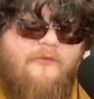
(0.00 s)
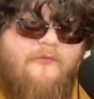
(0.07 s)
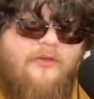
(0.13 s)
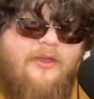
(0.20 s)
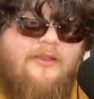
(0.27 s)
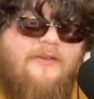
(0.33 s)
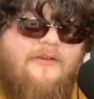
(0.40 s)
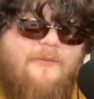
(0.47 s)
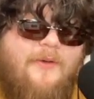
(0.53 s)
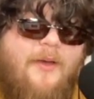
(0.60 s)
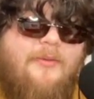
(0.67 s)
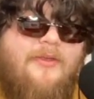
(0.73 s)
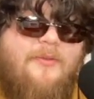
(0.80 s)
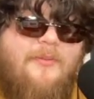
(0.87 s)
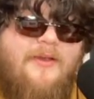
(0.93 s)
feel like this is
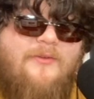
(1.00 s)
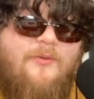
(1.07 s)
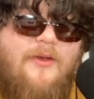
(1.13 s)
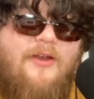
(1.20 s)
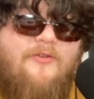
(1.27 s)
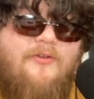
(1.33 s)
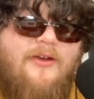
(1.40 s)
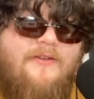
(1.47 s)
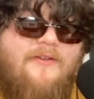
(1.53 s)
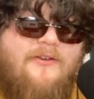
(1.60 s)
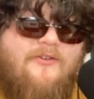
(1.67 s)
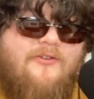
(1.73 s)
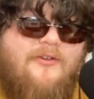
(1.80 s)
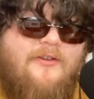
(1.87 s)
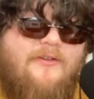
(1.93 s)
probably the best way to
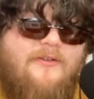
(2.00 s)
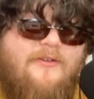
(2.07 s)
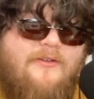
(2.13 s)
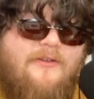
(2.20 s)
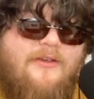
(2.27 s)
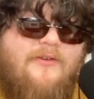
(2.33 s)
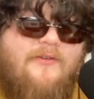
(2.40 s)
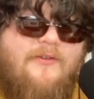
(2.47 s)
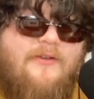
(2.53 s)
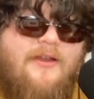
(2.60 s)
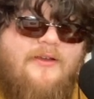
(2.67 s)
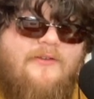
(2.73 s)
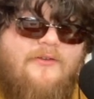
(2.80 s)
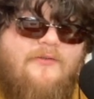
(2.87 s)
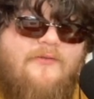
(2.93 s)
transition is give us a
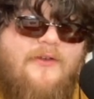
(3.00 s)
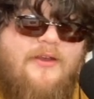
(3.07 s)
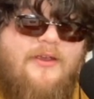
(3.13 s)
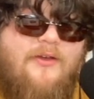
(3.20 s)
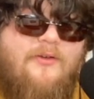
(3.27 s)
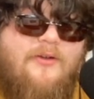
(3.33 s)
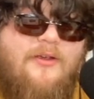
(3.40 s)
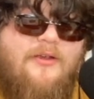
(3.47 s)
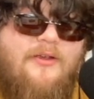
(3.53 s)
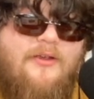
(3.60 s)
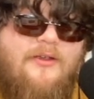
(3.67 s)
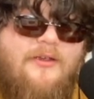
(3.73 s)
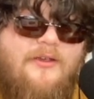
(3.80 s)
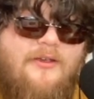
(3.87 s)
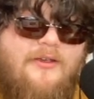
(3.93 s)
nice little video to
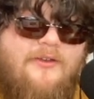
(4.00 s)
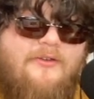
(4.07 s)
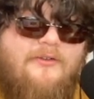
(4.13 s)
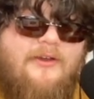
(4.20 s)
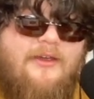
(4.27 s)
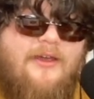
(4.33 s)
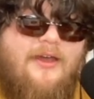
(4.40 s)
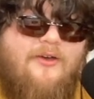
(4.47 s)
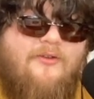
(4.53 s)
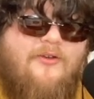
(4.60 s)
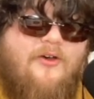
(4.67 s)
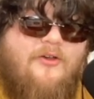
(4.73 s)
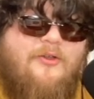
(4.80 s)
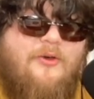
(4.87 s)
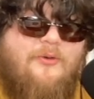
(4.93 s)
check out.
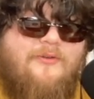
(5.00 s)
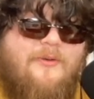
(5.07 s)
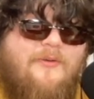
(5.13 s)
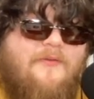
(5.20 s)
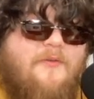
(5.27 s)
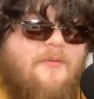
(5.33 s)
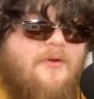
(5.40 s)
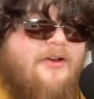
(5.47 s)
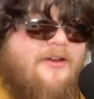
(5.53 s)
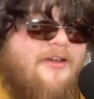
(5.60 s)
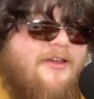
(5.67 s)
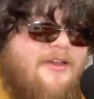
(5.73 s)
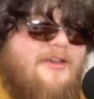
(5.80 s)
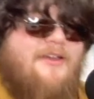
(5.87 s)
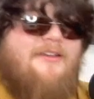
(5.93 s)
Although some of them are,
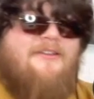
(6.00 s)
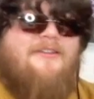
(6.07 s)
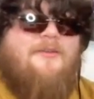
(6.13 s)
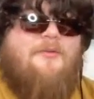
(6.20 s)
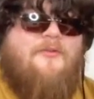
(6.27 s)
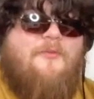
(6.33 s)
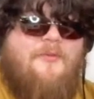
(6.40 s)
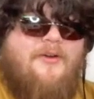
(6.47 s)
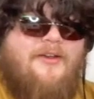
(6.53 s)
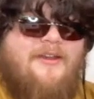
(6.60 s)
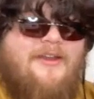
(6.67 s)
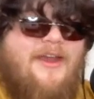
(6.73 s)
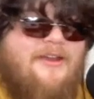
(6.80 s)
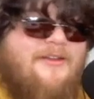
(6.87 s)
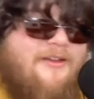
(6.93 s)
some of them are
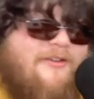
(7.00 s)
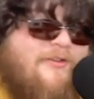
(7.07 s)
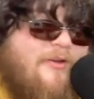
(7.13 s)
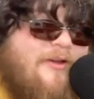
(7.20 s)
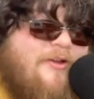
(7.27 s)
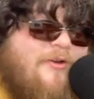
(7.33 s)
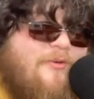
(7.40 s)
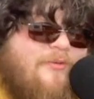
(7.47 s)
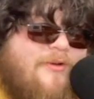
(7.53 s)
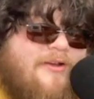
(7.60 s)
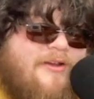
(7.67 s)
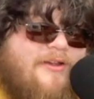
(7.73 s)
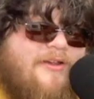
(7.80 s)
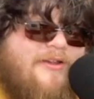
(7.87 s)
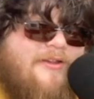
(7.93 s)
connected. So I don't want
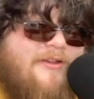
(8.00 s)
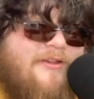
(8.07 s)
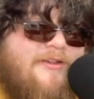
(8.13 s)
to.